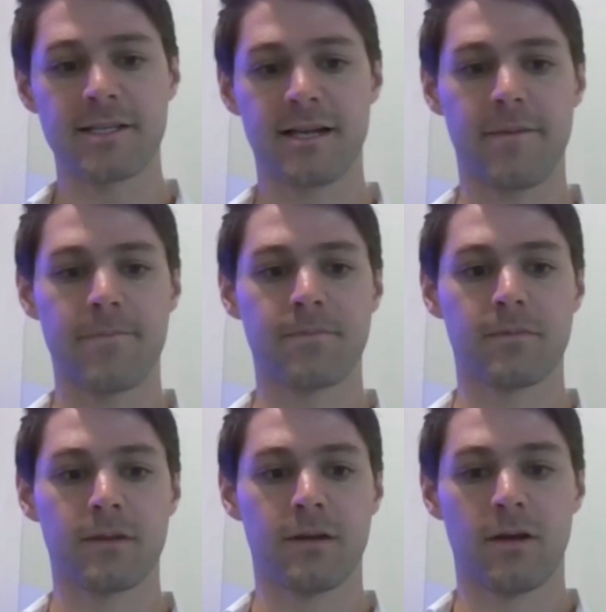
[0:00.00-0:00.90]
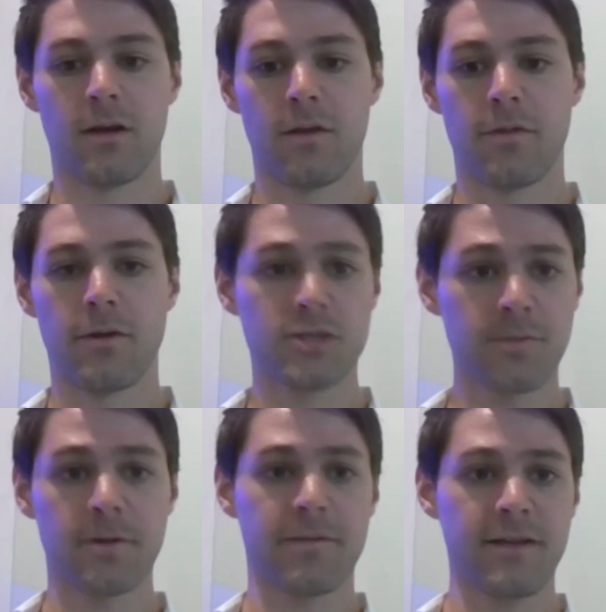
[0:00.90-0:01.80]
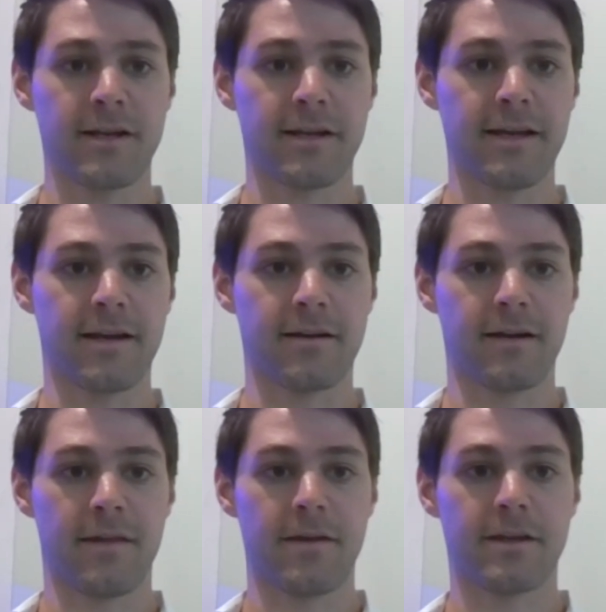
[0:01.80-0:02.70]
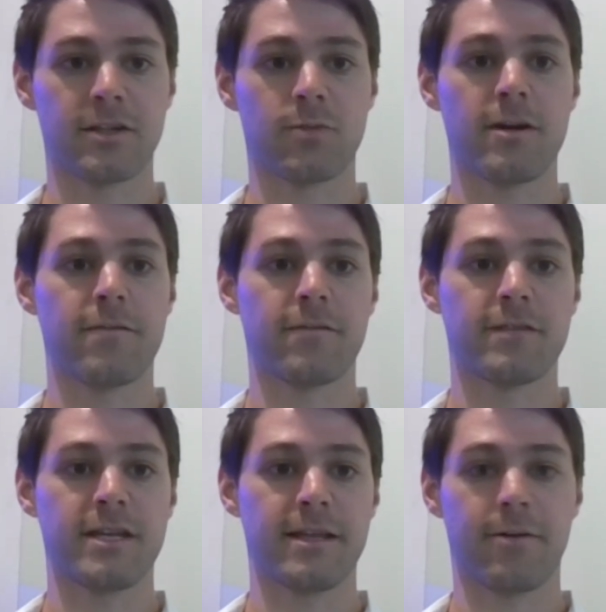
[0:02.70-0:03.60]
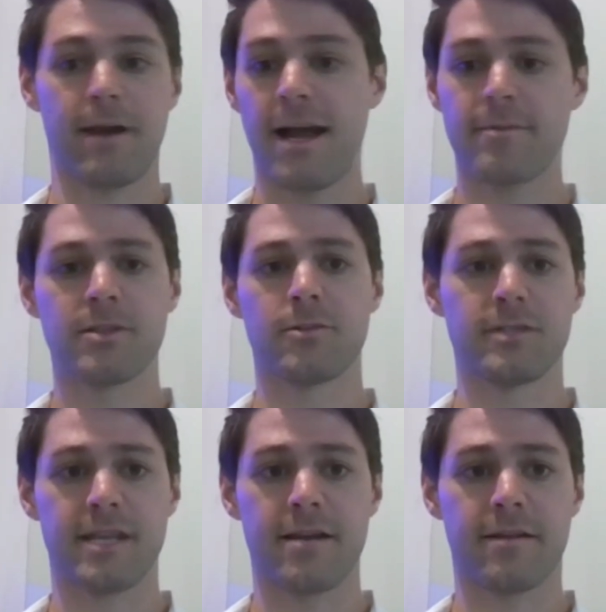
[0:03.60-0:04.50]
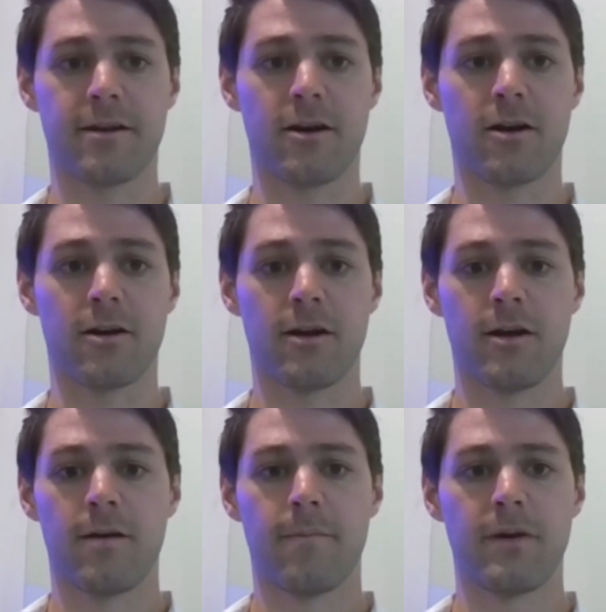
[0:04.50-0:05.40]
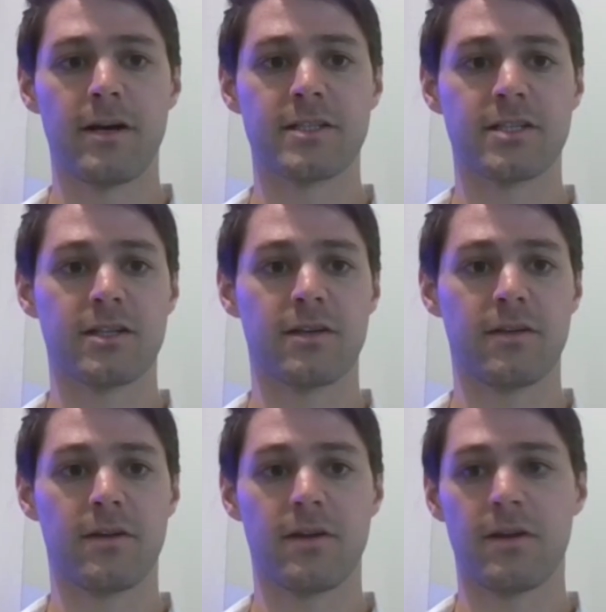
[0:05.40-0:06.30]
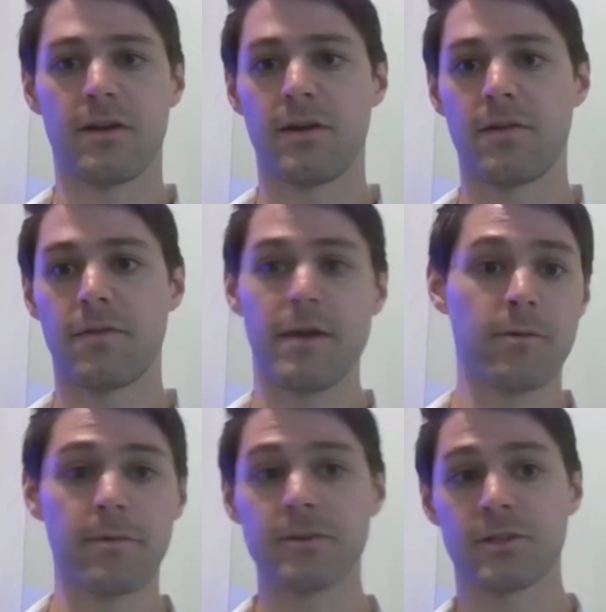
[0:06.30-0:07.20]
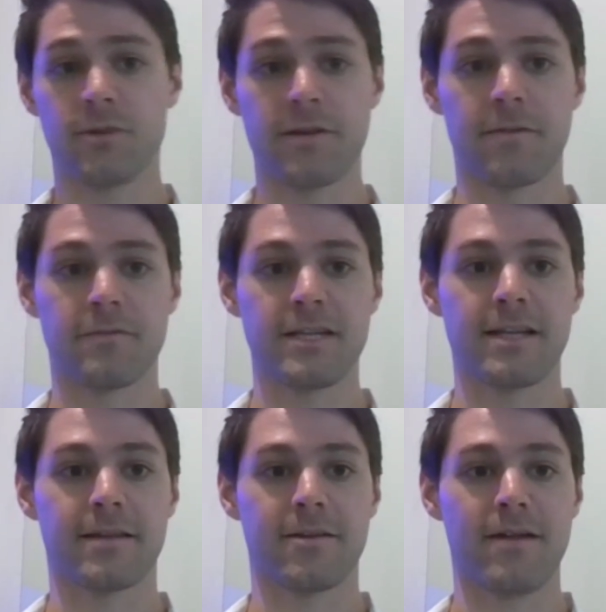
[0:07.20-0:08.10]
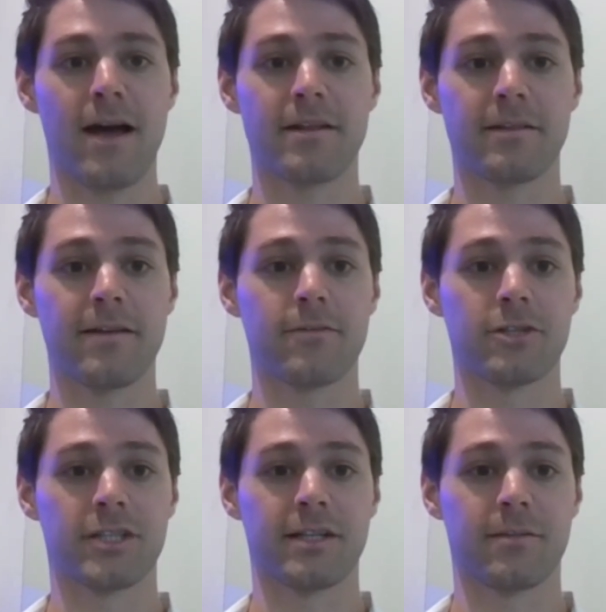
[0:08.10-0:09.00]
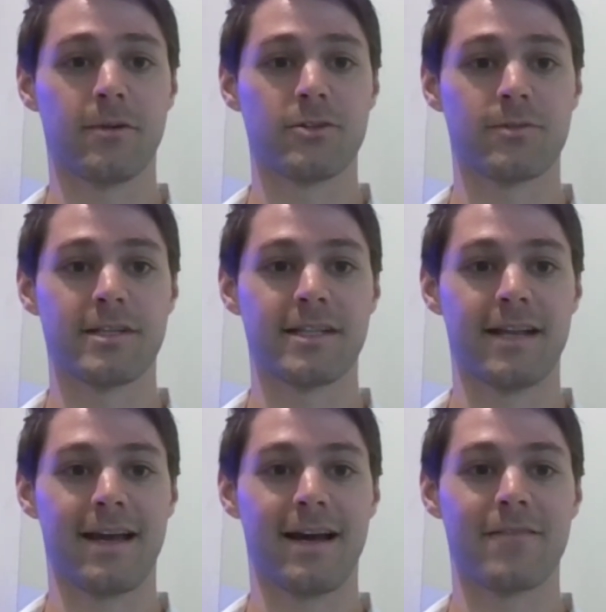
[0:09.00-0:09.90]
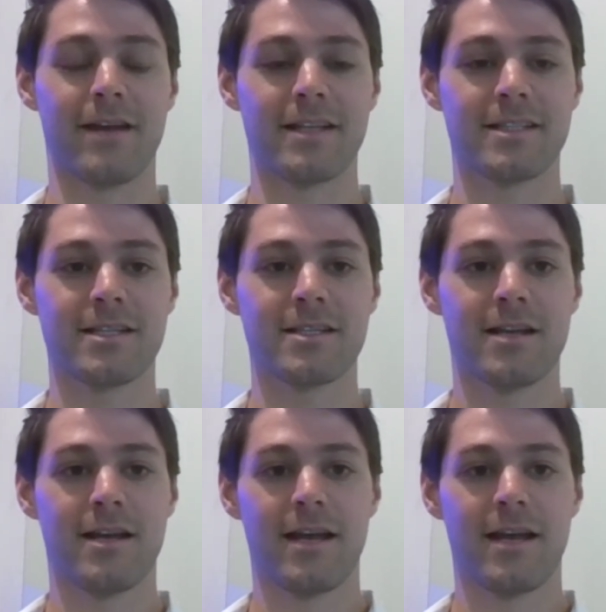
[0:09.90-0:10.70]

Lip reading: Time, they're super convenient. Again, I think in 2015 they were absolutely state of the art, but they were built in 2015. They're not leveraging the most recent AI advances.